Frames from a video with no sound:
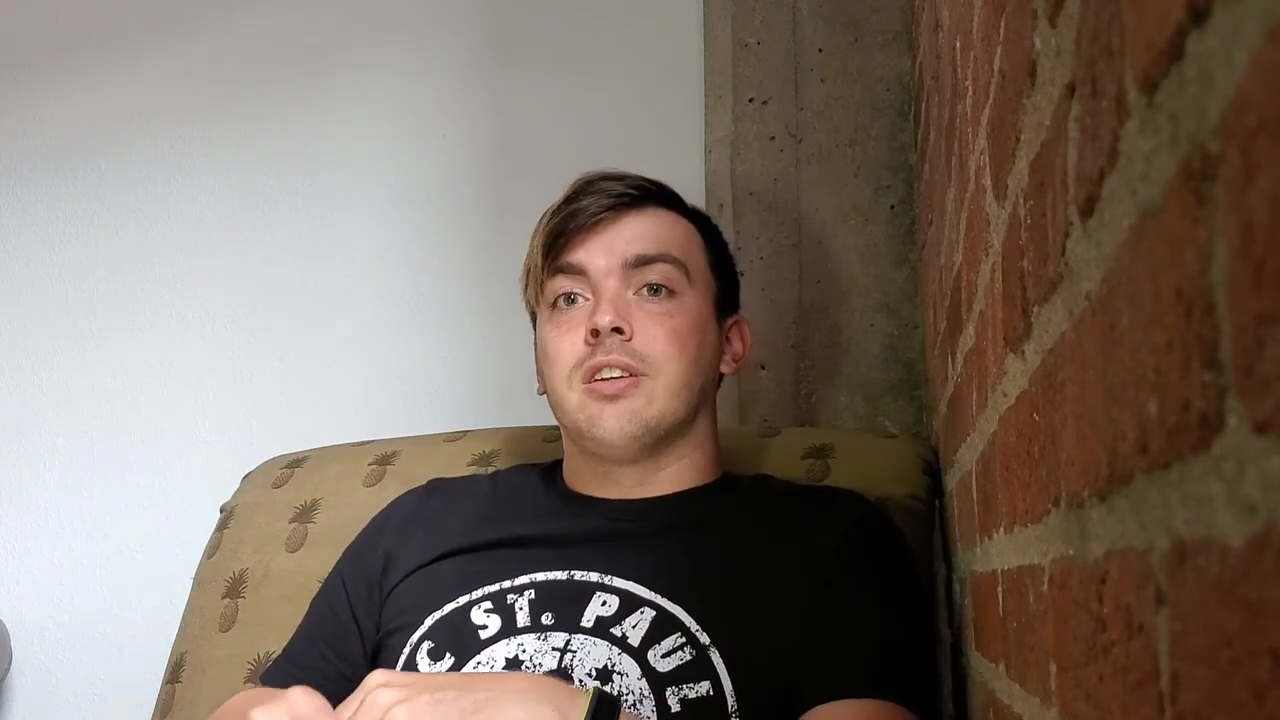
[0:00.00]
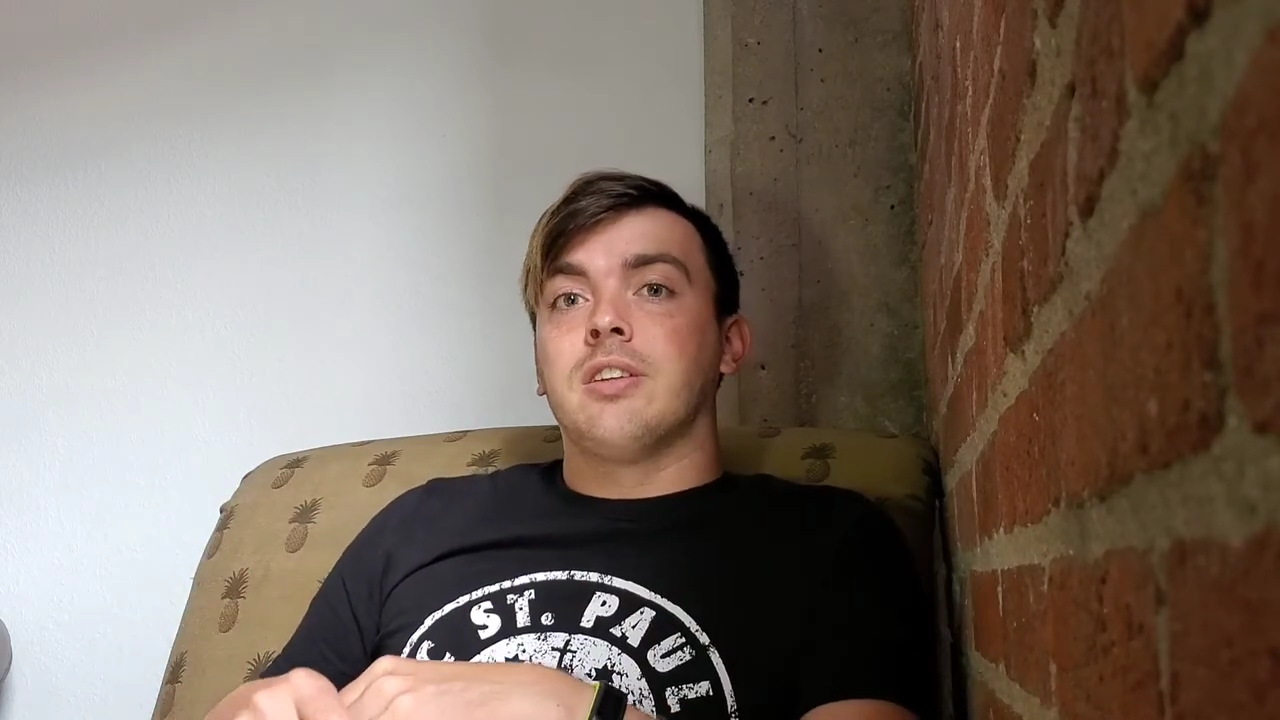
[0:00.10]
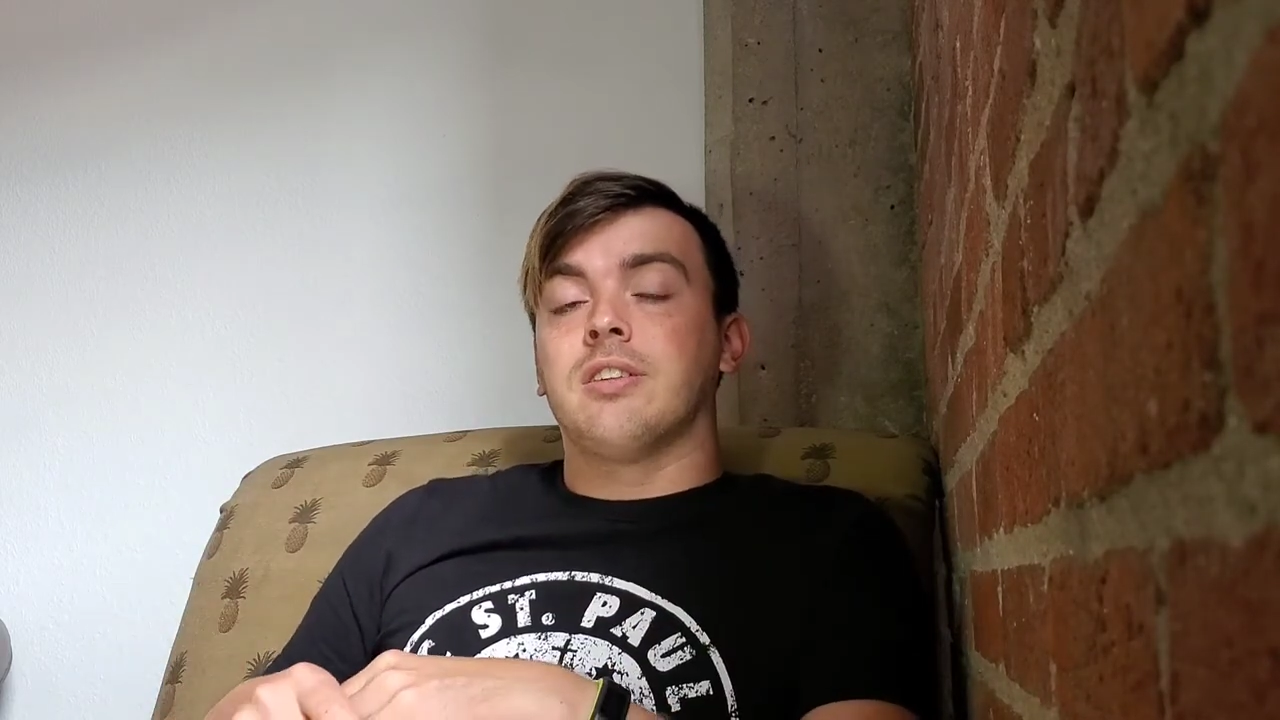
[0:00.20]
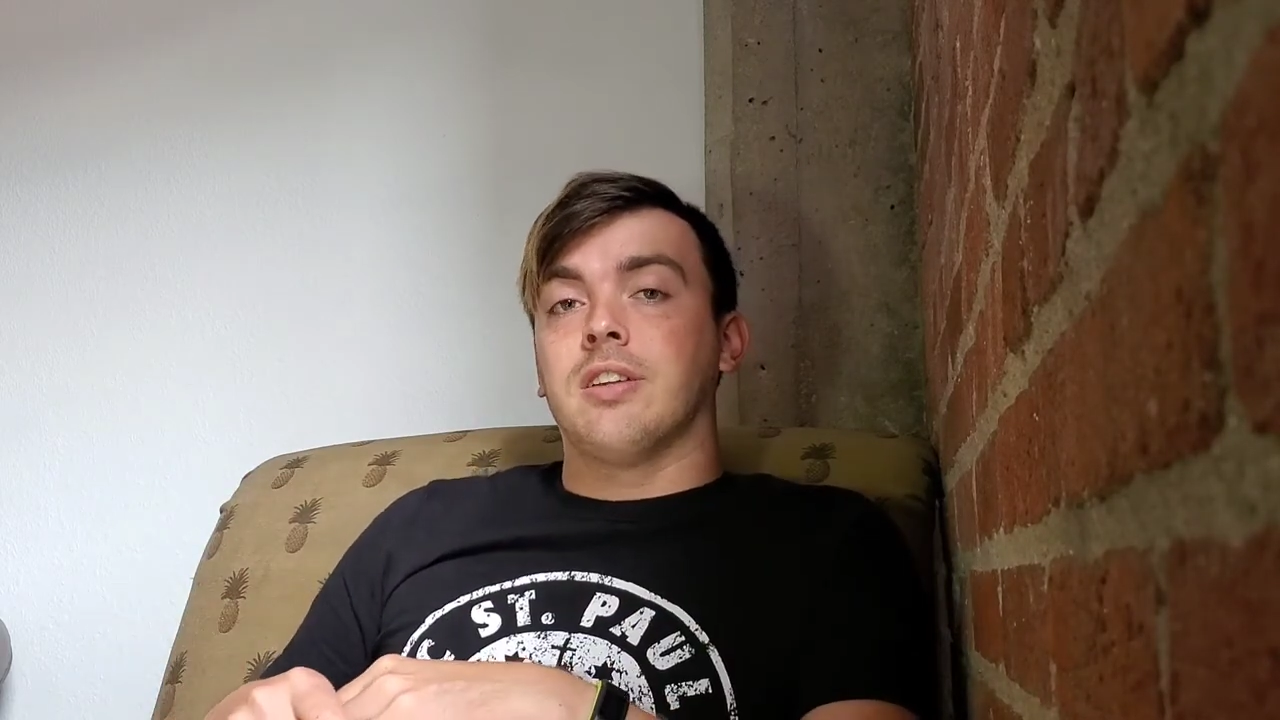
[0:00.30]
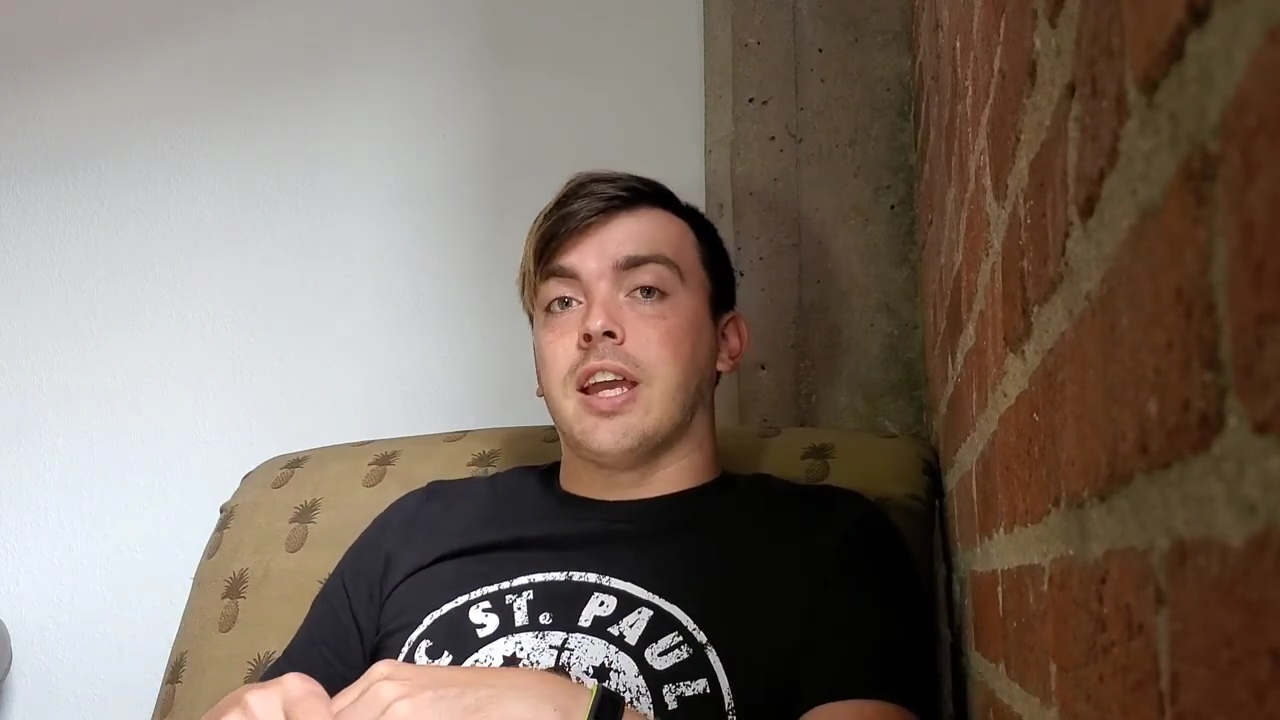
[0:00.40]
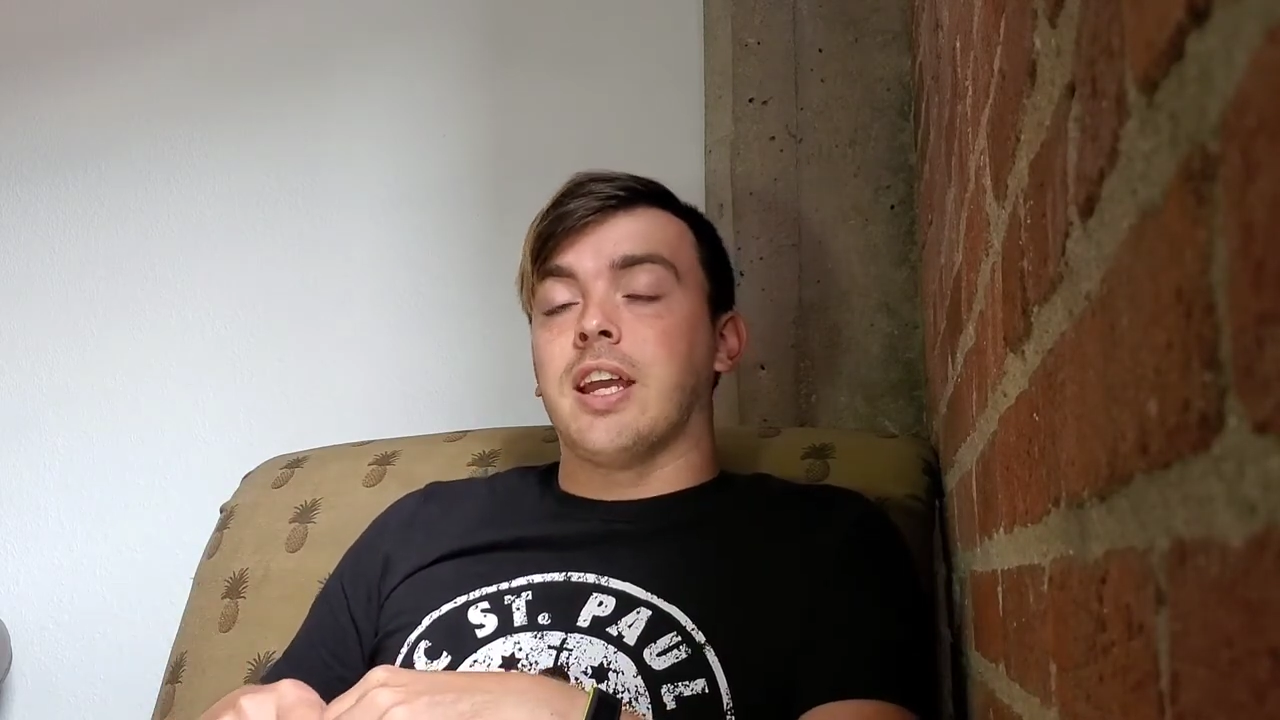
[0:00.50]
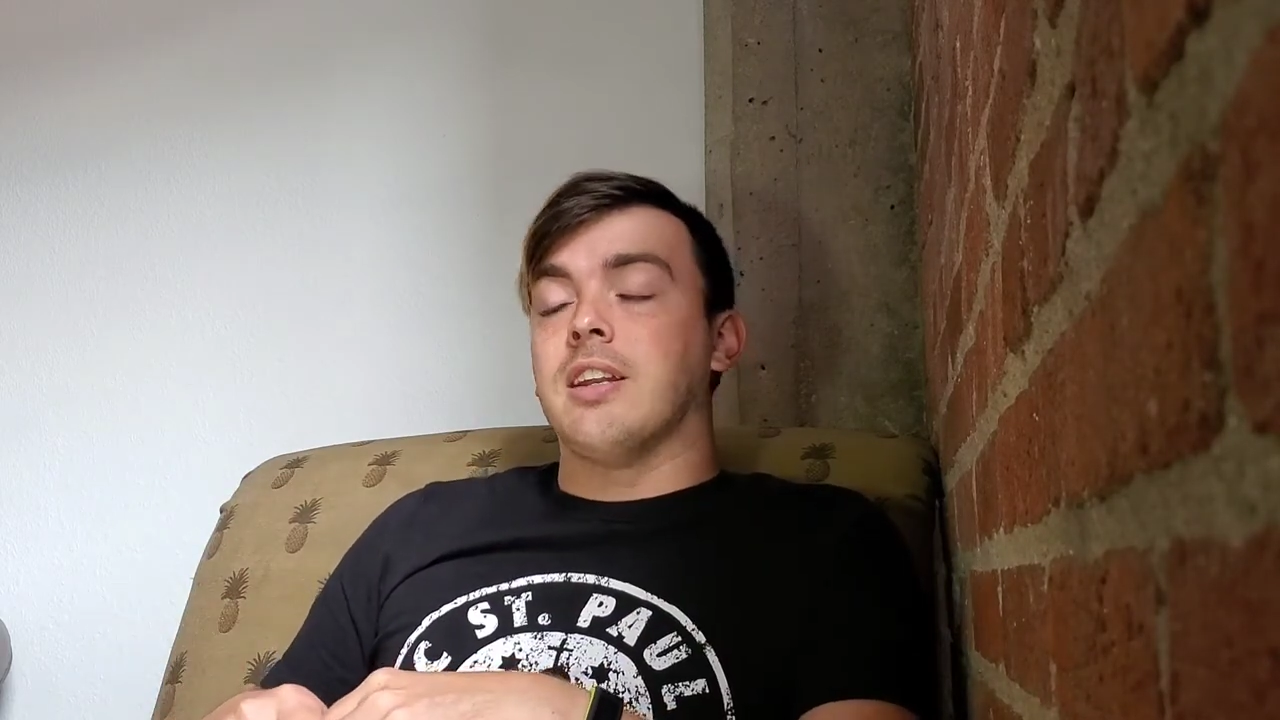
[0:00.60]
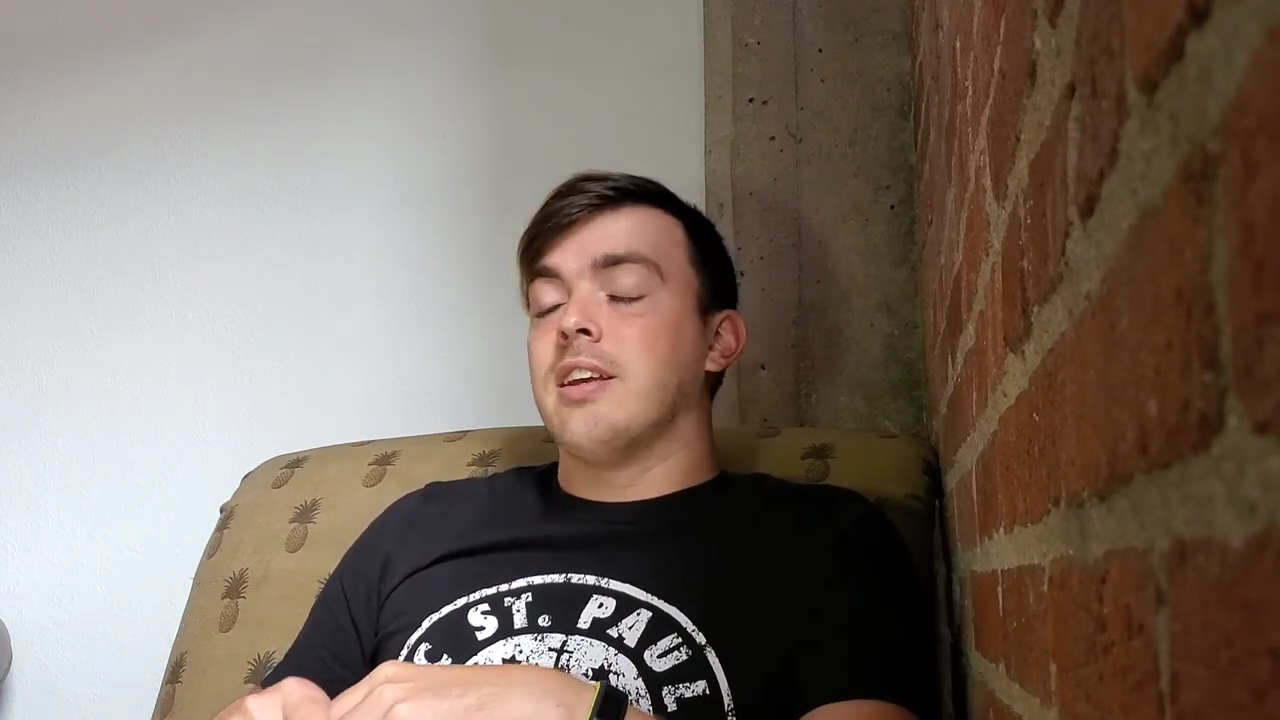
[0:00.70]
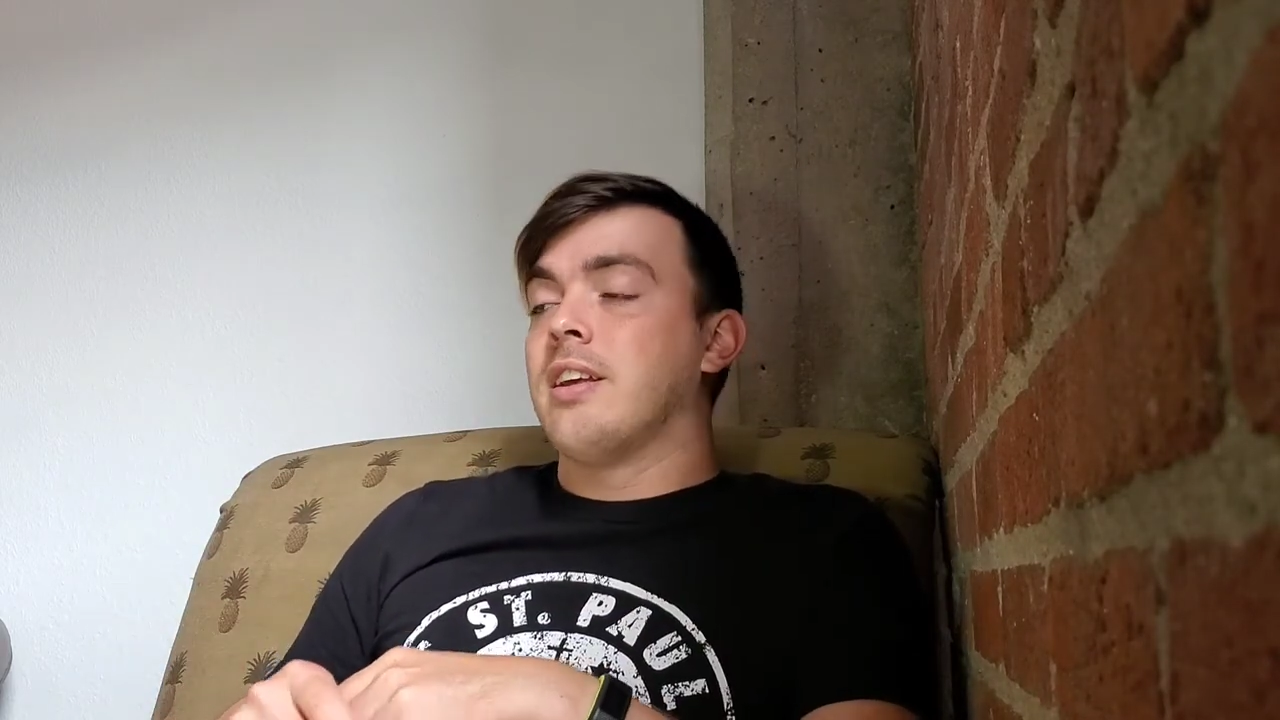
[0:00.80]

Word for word: delayed.